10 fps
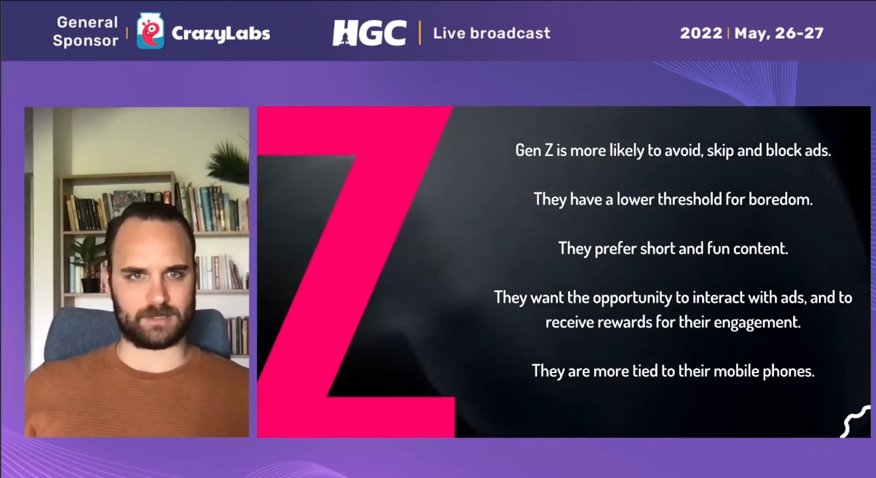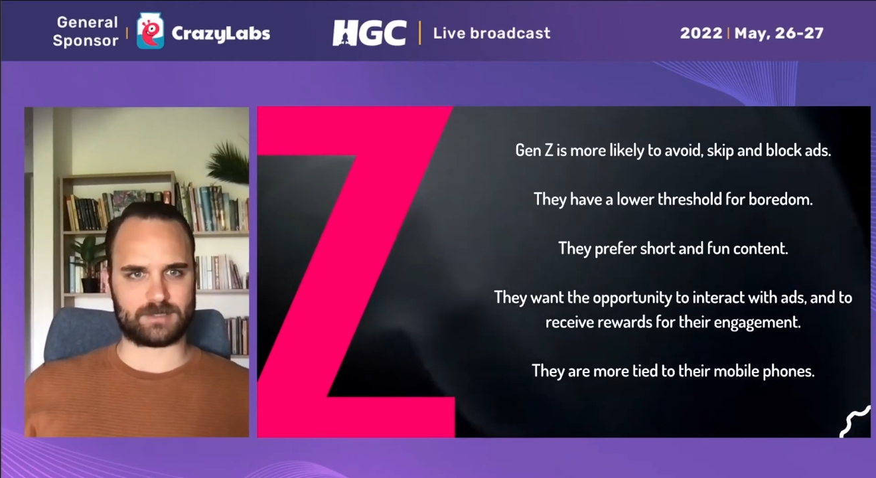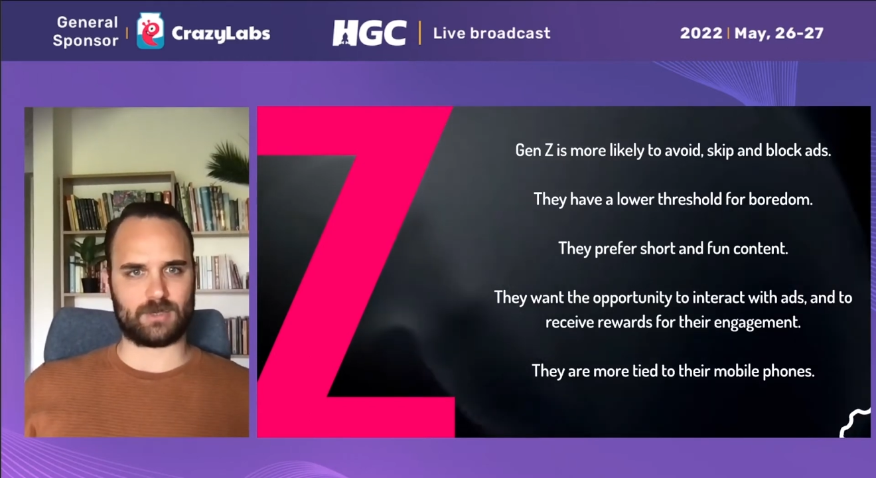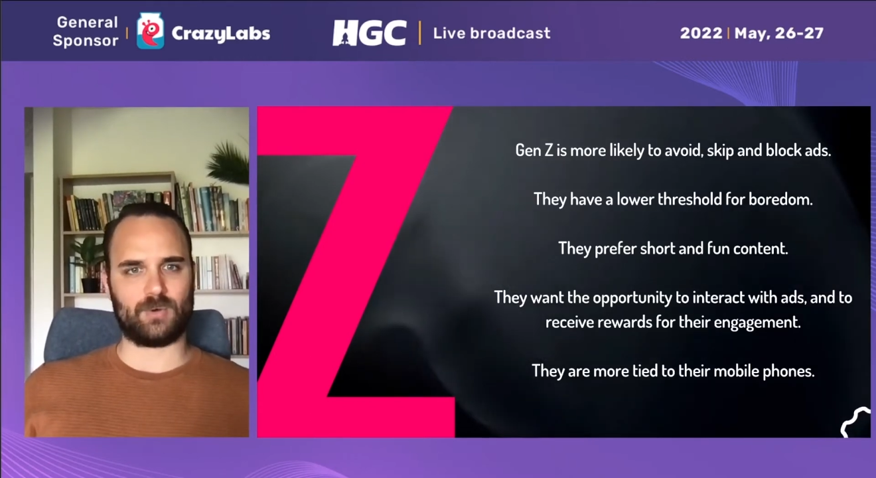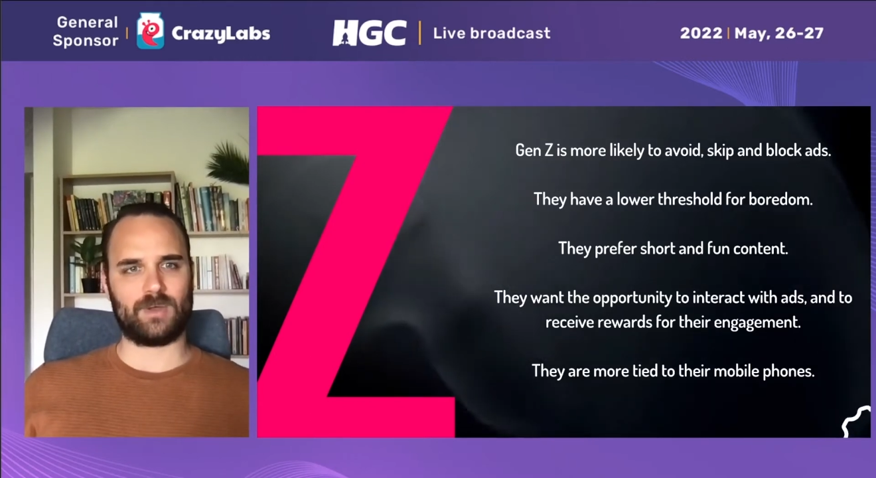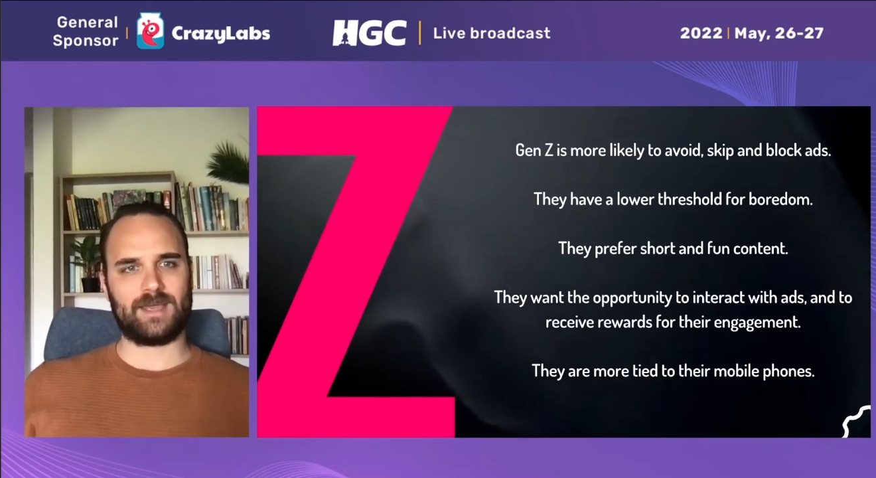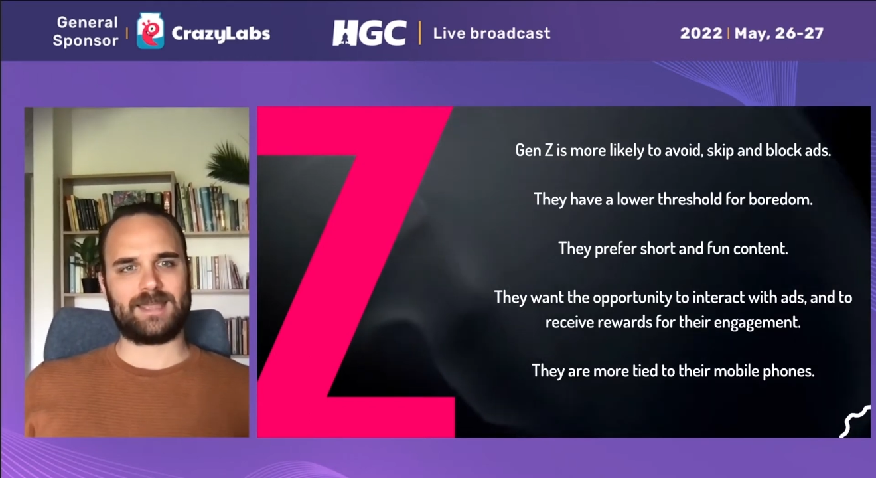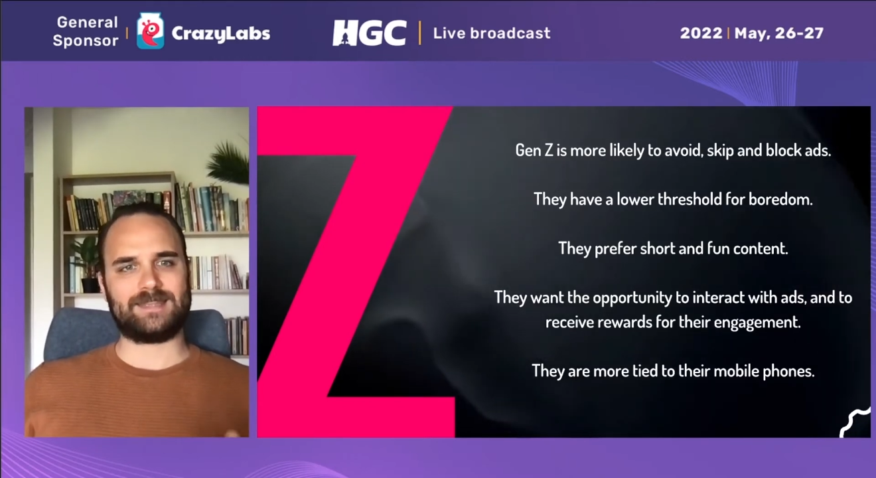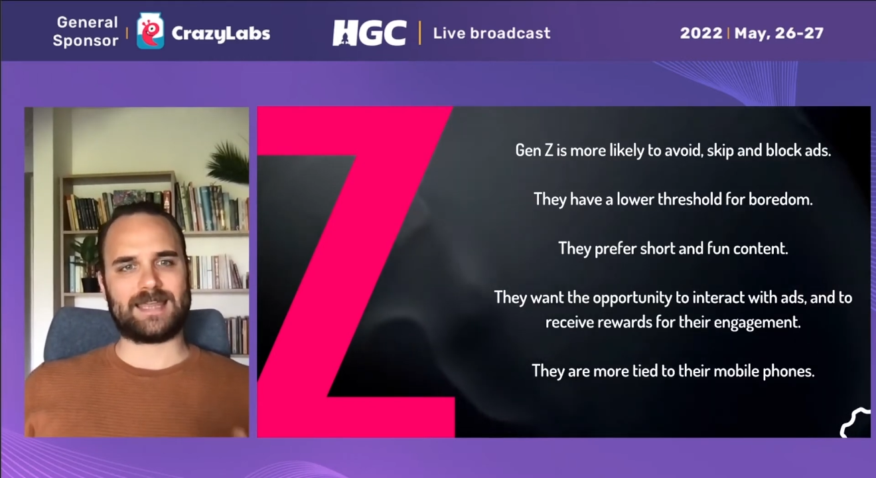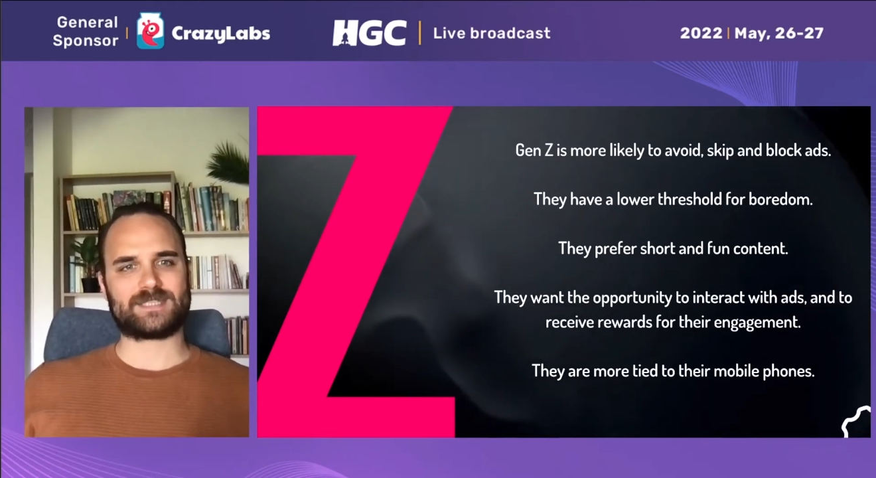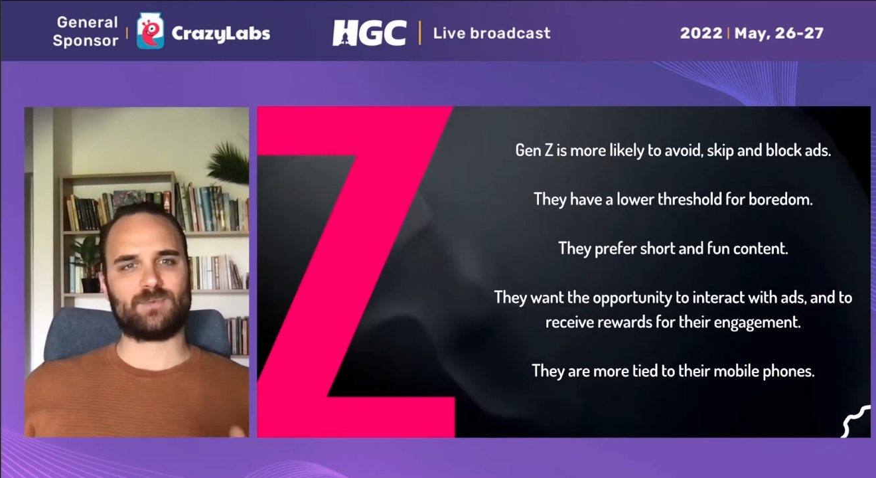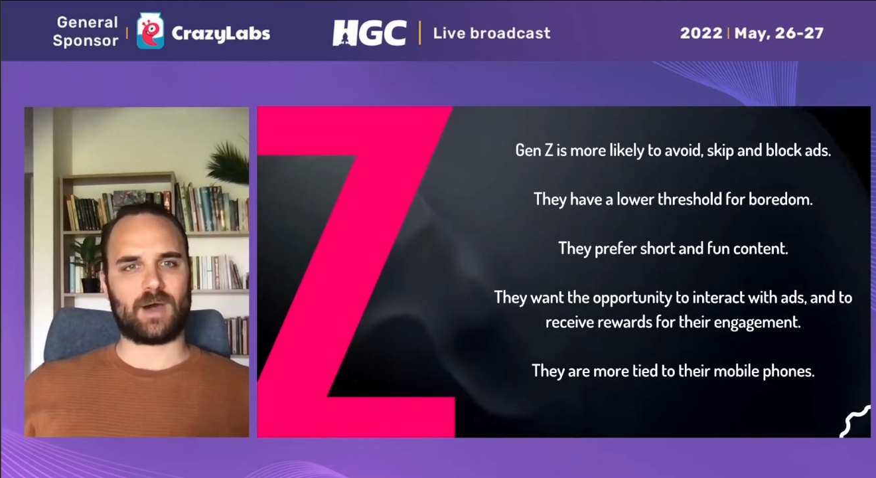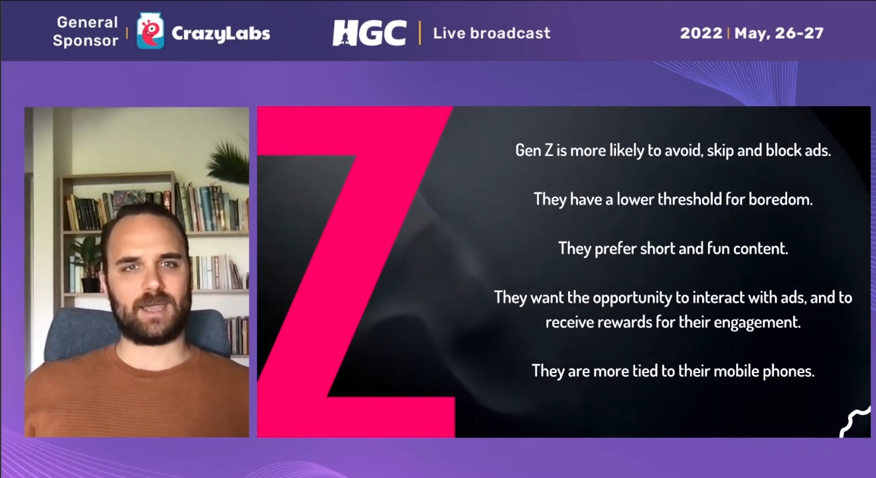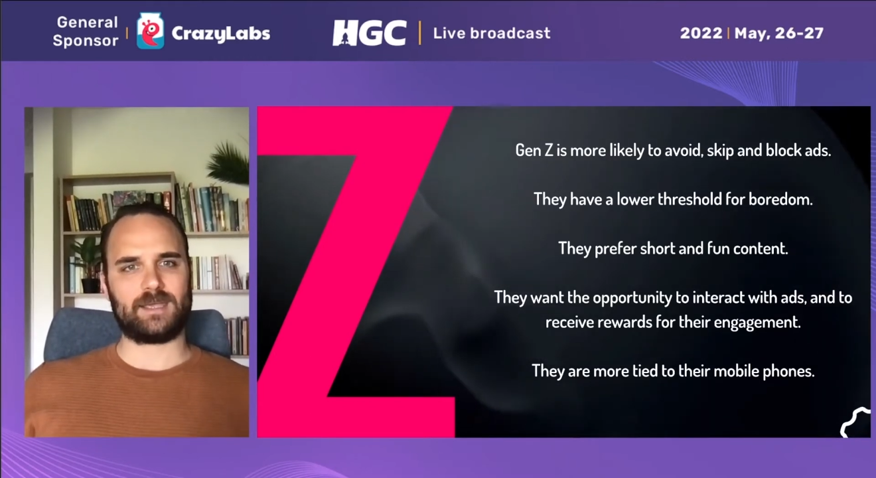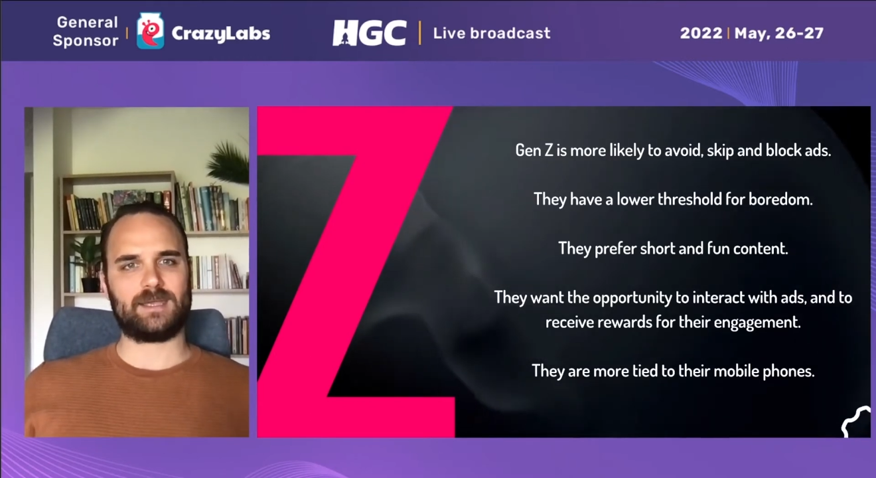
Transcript: So that's why